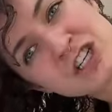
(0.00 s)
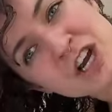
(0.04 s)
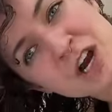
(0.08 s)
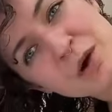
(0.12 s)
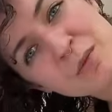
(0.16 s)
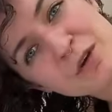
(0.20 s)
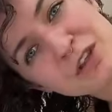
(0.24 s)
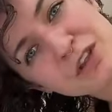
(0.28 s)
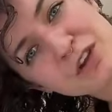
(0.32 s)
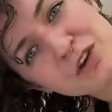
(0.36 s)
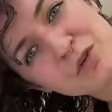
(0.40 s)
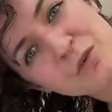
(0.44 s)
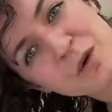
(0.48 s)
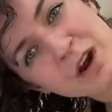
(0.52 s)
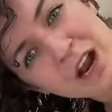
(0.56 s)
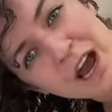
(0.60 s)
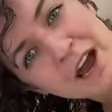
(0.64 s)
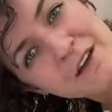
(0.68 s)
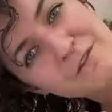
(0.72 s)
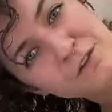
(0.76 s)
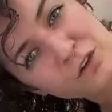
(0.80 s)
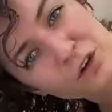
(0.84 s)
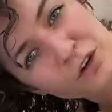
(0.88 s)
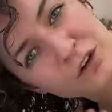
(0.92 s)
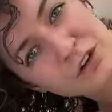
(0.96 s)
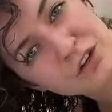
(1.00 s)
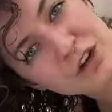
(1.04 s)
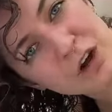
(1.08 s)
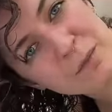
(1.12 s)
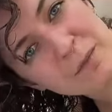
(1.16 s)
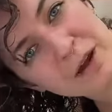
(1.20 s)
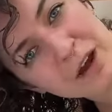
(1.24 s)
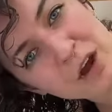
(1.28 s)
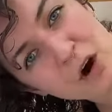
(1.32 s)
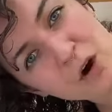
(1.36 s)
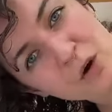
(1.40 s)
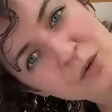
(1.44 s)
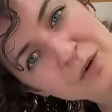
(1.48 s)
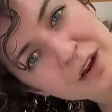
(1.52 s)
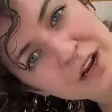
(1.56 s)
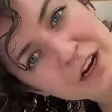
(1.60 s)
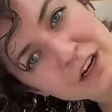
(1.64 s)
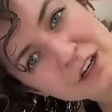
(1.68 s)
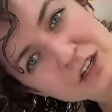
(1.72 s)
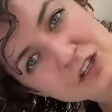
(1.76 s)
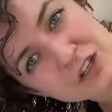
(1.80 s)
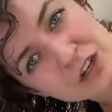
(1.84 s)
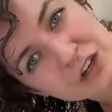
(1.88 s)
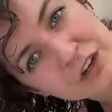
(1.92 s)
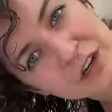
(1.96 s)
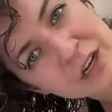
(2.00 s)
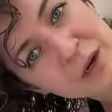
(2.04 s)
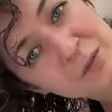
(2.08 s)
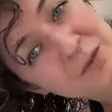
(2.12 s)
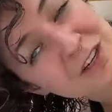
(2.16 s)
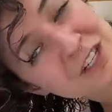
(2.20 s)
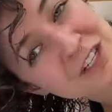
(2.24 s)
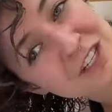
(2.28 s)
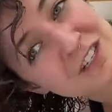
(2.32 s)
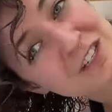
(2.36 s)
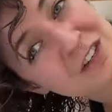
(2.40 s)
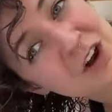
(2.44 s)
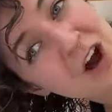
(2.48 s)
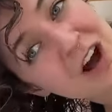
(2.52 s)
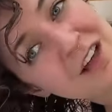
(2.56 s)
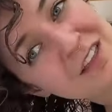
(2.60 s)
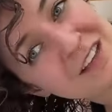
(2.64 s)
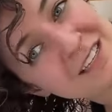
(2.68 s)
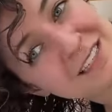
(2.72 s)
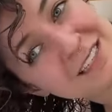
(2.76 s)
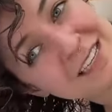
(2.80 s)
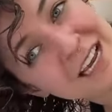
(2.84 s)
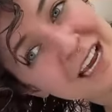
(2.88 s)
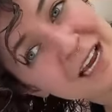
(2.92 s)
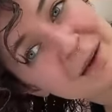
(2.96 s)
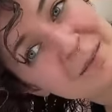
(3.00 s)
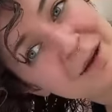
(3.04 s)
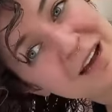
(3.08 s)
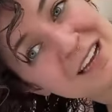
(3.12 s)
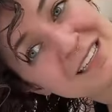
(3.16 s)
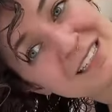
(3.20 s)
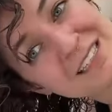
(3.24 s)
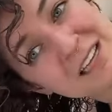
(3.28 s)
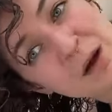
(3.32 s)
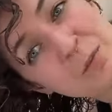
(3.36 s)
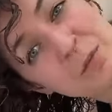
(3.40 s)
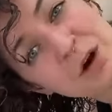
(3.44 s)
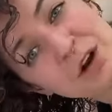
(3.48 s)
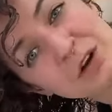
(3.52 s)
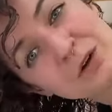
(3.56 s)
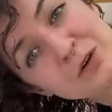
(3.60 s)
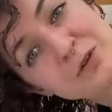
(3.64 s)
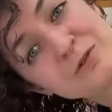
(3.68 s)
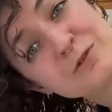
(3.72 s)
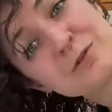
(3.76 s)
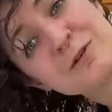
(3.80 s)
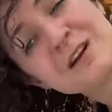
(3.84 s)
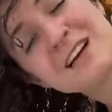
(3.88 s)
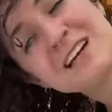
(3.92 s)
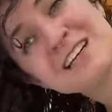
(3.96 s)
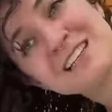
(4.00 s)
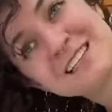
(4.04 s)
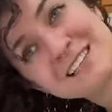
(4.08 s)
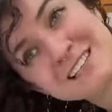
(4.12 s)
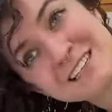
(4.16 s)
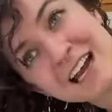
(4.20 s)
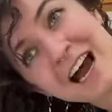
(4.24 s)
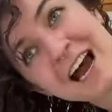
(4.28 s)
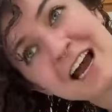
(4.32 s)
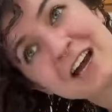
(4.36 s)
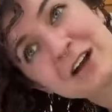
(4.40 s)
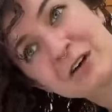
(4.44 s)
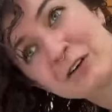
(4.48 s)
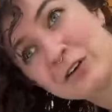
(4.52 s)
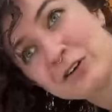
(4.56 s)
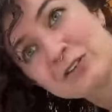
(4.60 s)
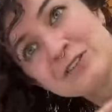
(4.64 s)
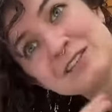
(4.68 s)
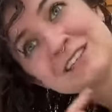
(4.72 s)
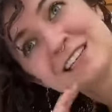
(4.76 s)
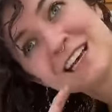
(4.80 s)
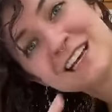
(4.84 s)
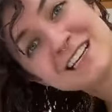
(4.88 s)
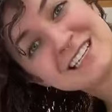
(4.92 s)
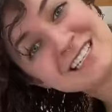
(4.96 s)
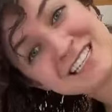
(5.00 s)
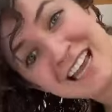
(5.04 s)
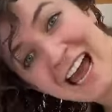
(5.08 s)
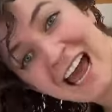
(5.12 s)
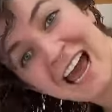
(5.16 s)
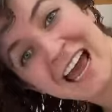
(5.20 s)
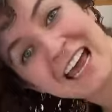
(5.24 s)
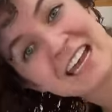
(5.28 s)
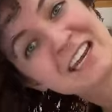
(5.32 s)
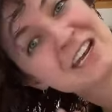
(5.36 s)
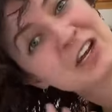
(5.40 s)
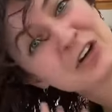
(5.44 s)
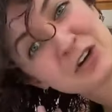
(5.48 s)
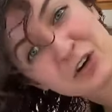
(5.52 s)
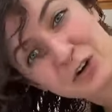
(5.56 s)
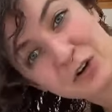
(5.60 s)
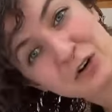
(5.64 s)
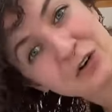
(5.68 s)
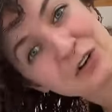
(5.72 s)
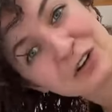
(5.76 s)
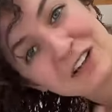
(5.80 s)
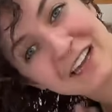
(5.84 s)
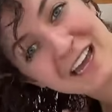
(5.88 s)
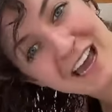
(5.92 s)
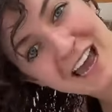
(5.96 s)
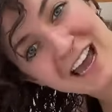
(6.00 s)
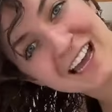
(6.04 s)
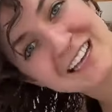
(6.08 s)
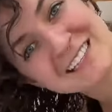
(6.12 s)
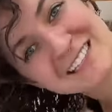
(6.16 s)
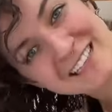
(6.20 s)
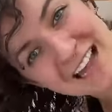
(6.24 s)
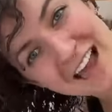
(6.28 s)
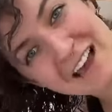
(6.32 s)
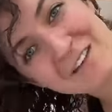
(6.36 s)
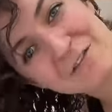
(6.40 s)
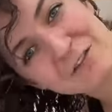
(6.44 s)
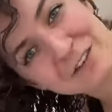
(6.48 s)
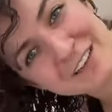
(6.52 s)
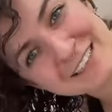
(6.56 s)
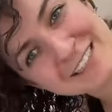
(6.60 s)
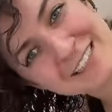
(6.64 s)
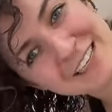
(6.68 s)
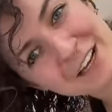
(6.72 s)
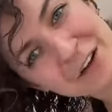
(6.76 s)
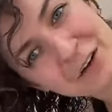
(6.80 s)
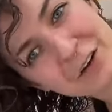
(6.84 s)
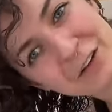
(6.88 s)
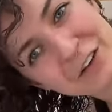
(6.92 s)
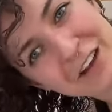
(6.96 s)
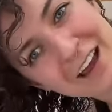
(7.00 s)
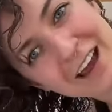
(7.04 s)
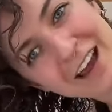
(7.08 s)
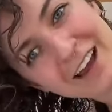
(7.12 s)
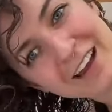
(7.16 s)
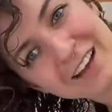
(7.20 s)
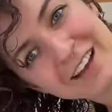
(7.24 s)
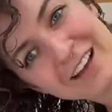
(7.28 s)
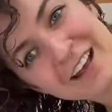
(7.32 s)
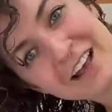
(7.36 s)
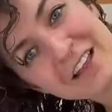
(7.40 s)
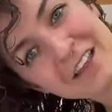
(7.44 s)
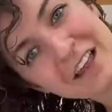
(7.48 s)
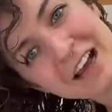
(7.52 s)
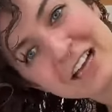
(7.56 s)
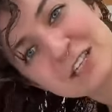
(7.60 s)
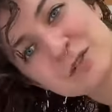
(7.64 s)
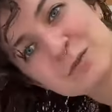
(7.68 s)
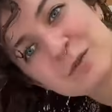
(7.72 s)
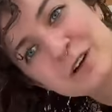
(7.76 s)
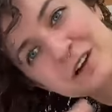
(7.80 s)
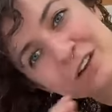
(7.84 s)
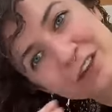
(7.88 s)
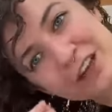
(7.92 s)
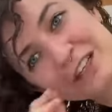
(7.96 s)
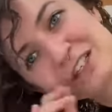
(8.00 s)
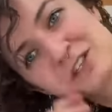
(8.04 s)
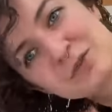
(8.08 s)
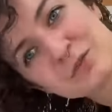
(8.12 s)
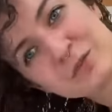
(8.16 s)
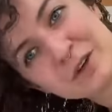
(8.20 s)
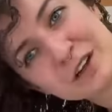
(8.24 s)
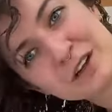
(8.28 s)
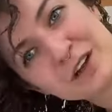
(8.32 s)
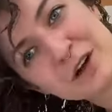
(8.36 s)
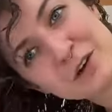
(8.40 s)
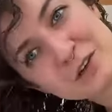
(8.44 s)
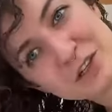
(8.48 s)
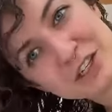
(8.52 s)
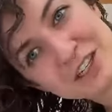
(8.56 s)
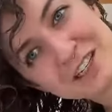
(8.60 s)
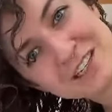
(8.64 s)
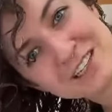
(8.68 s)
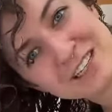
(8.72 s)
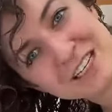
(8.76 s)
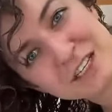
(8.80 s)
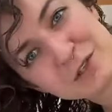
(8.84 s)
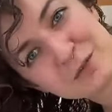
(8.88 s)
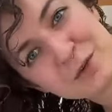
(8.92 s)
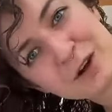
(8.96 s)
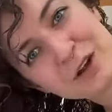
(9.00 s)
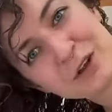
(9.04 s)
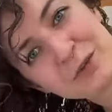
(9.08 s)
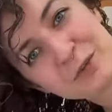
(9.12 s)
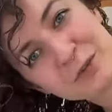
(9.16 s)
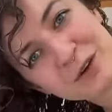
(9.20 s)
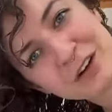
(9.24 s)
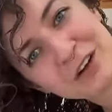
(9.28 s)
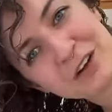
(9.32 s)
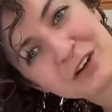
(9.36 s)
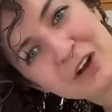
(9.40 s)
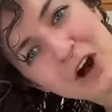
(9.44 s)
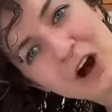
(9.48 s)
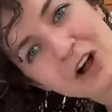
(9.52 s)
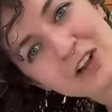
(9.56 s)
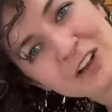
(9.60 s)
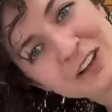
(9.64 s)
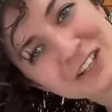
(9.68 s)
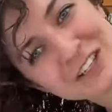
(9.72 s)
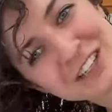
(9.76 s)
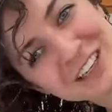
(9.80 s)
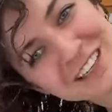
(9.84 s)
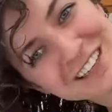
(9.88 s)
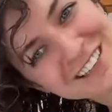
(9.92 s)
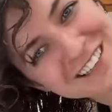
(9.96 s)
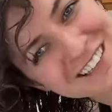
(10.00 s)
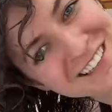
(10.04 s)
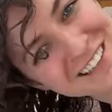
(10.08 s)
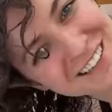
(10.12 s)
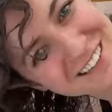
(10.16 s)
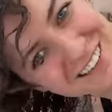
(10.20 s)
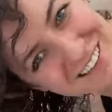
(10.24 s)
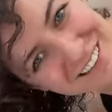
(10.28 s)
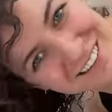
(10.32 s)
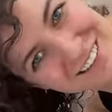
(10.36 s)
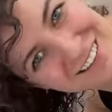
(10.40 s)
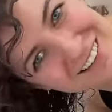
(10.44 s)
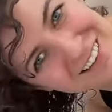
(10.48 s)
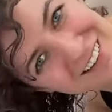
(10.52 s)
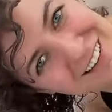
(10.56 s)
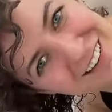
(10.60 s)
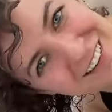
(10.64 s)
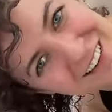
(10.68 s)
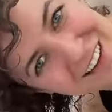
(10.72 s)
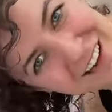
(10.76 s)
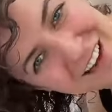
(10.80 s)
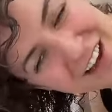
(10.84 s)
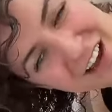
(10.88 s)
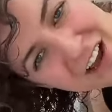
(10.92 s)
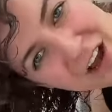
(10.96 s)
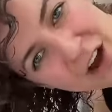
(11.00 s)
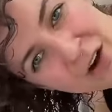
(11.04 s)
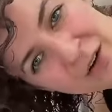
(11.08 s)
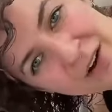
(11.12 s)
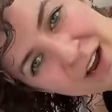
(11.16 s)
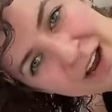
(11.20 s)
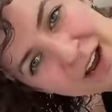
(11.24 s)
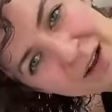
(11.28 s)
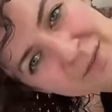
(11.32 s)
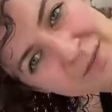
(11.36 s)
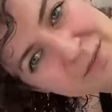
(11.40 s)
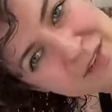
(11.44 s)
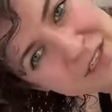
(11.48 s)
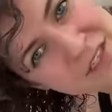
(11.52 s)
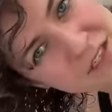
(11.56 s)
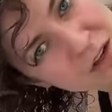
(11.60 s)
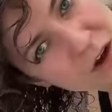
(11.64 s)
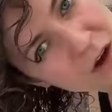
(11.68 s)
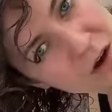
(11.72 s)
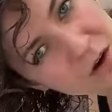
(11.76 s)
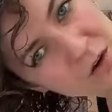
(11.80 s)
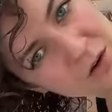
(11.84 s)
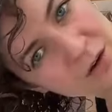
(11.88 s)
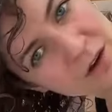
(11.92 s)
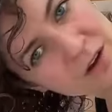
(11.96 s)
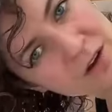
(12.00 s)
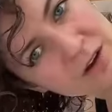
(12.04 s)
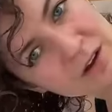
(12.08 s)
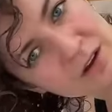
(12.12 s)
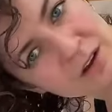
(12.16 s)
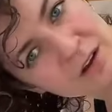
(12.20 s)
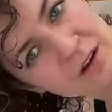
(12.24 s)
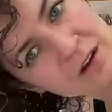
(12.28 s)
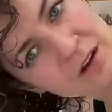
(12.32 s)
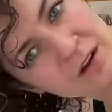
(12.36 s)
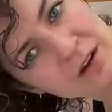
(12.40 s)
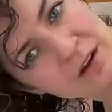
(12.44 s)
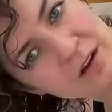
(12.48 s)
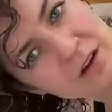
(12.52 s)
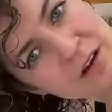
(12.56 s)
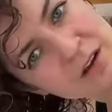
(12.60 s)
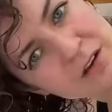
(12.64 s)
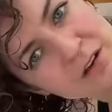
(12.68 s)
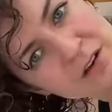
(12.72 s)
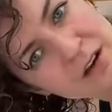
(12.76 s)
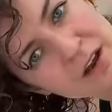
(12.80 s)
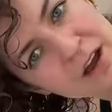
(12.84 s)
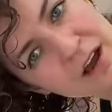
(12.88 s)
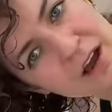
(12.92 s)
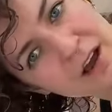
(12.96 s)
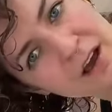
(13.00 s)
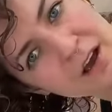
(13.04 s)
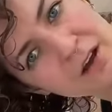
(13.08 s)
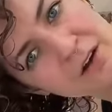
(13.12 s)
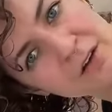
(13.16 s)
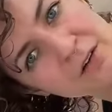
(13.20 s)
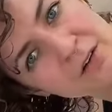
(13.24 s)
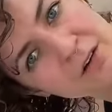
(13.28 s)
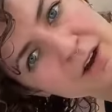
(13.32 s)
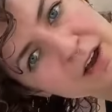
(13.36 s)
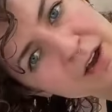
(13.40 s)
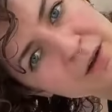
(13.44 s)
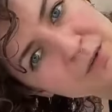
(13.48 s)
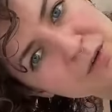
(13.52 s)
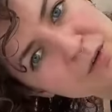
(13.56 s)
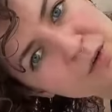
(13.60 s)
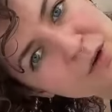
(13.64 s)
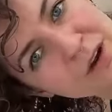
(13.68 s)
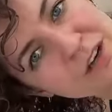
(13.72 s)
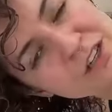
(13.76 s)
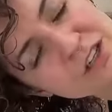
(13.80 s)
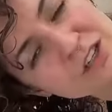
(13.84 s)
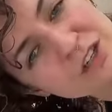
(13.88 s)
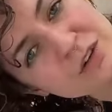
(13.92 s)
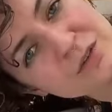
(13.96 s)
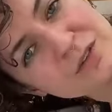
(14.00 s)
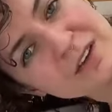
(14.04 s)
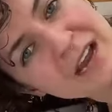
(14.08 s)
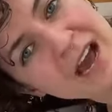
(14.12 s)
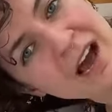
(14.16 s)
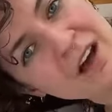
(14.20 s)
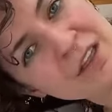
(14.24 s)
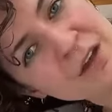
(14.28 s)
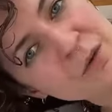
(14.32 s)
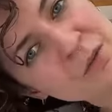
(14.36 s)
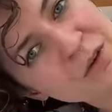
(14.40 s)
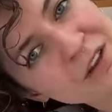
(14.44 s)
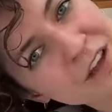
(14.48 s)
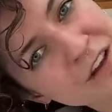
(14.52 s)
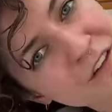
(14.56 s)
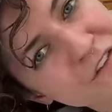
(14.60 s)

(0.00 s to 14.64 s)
share with you what I've learned on my own hair journey, which is not the same as someone who styles 10 curly heads every single day. That's the real OGs. That's where the real knowledge is. Okay, so now I'm going to, now that we're